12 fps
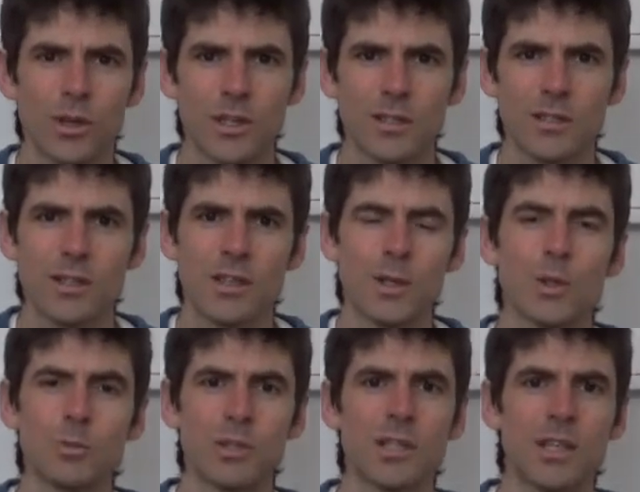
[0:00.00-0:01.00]
way
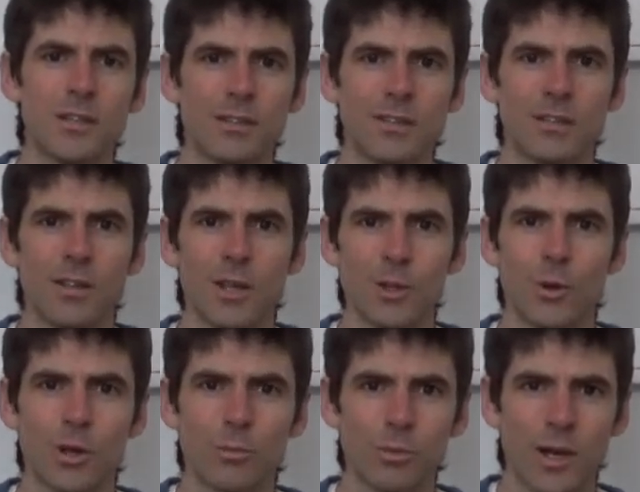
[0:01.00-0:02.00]
to begin a
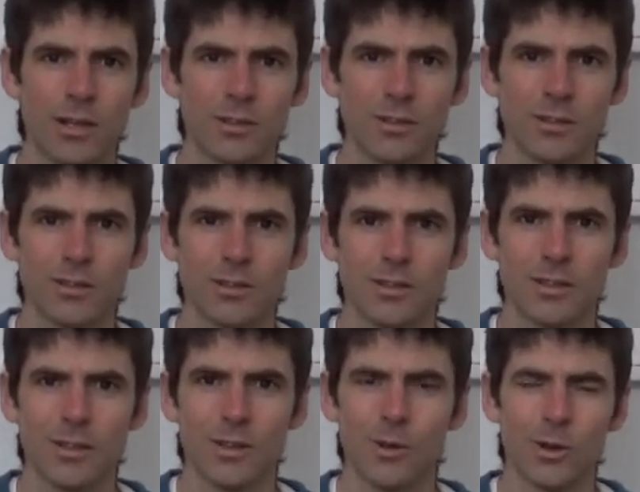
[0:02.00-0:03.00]
yoga practice
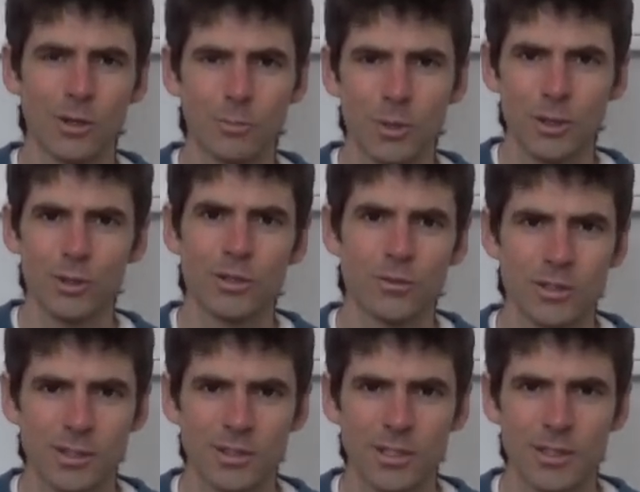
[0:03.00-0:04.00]
or a period of
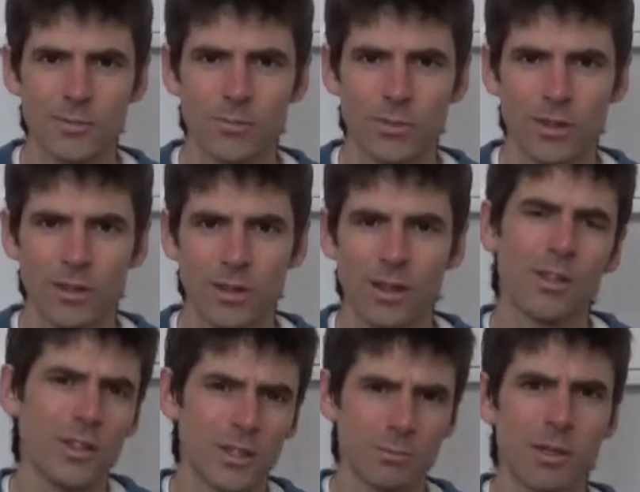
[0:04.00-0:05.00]
study.
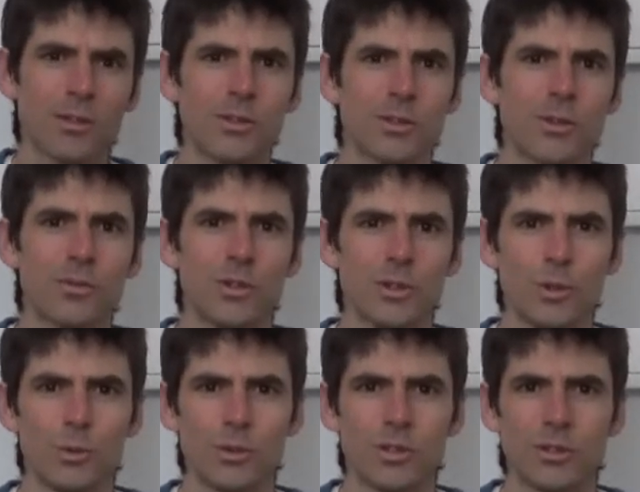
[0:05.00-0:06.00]
This mantra is often
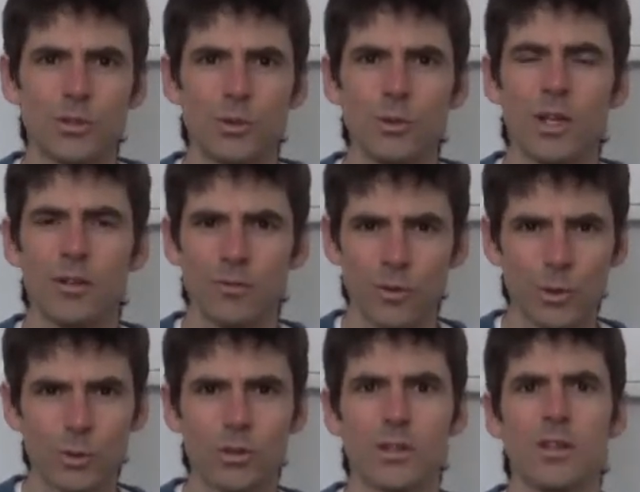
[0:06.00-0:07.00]
used to
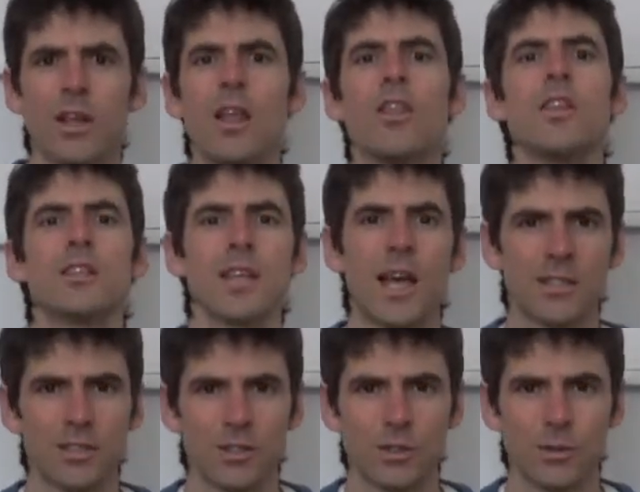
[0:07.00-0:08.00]
invoke this
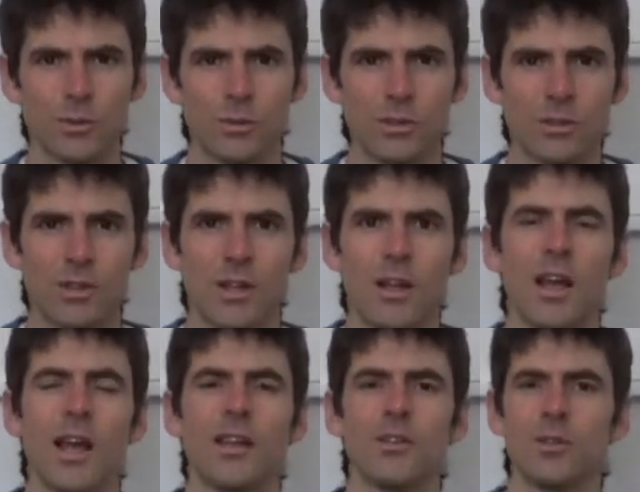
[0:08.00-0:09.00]
attitude
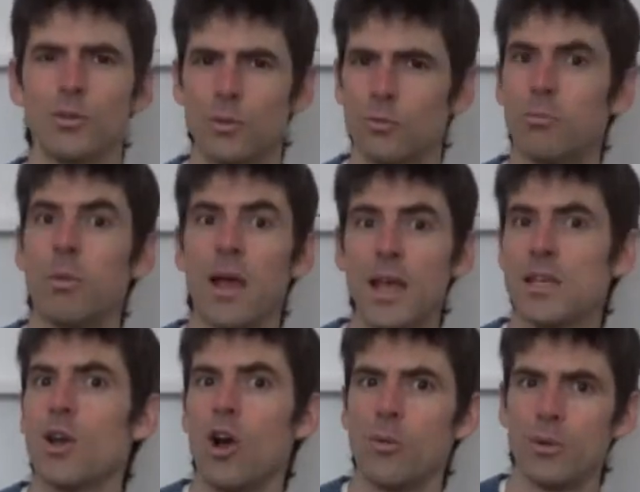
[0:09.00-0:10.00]
and to pay
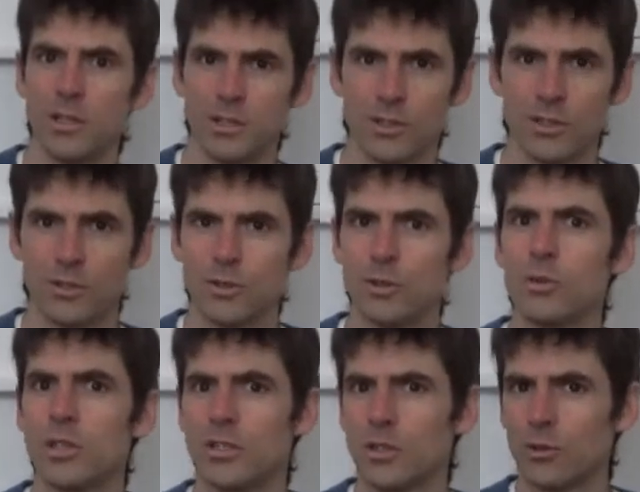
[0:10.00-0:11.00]
homage to
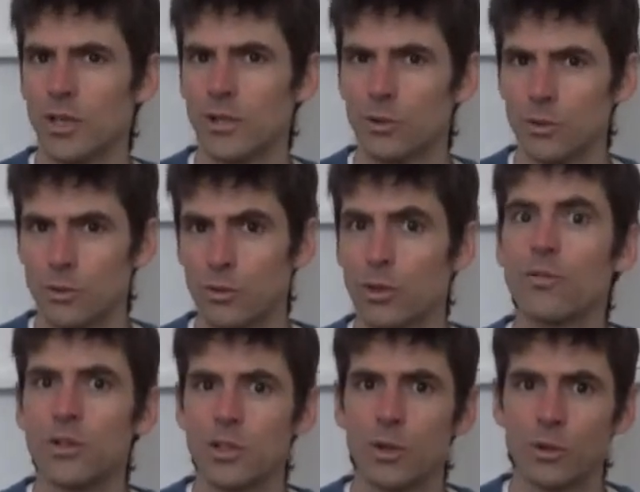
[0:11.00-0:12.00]
these great gurus
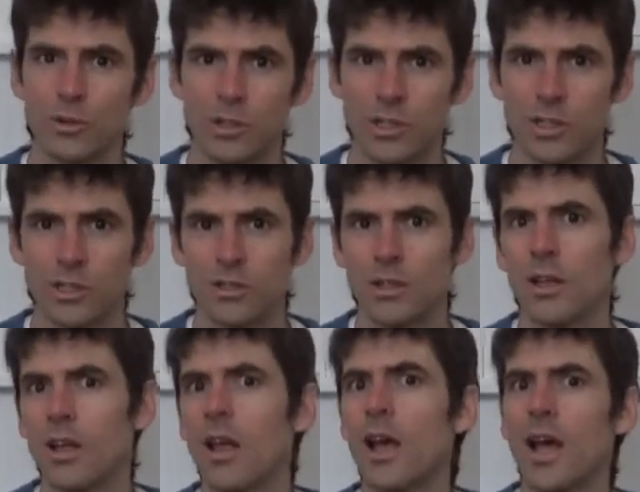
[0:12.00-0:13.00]
of the yoga tradition
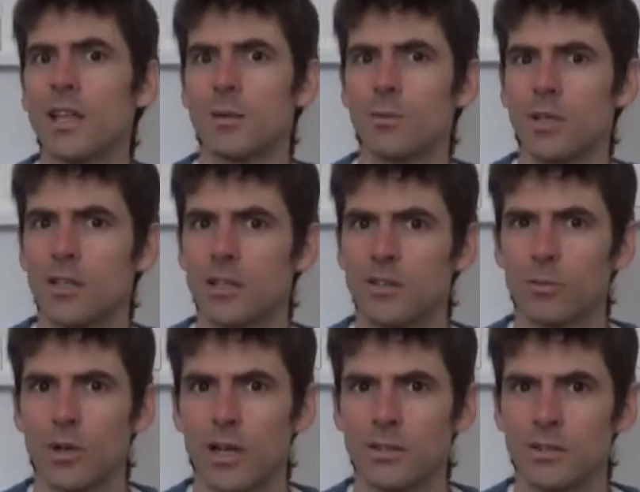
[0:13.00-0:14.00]
at the beginning of
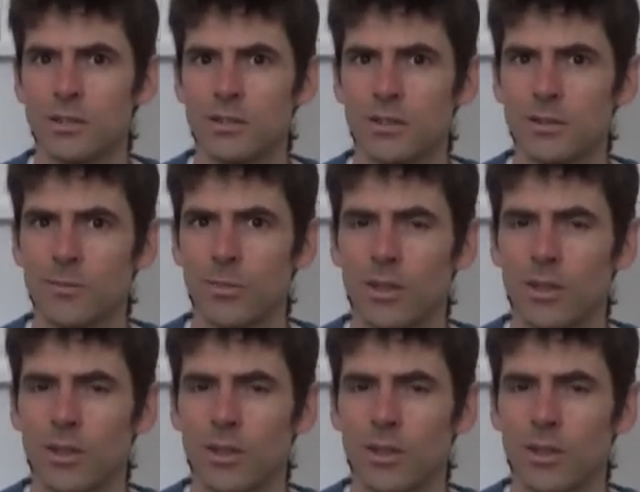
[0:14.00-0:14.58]
practice.